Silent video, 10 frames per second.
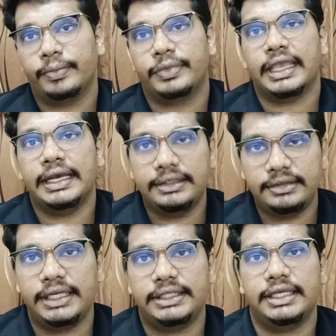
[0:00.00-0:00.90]

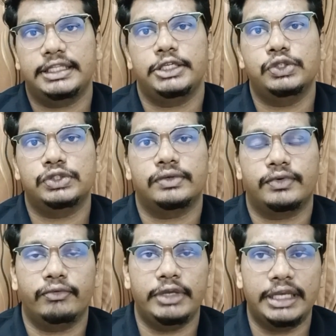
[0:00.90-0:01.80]
agreed that the use of
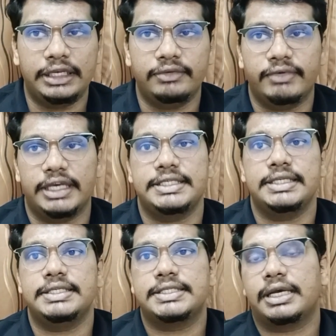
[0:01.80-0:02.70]
COVID 19 vaccine
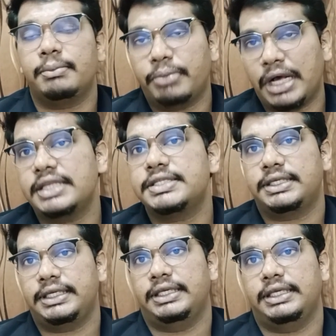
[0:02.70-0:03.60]
is
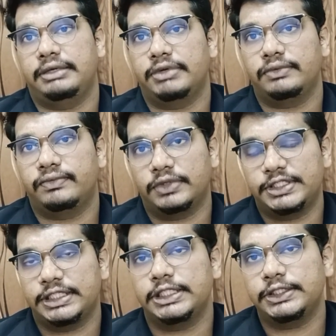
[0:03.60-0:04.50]
compulsory even for certain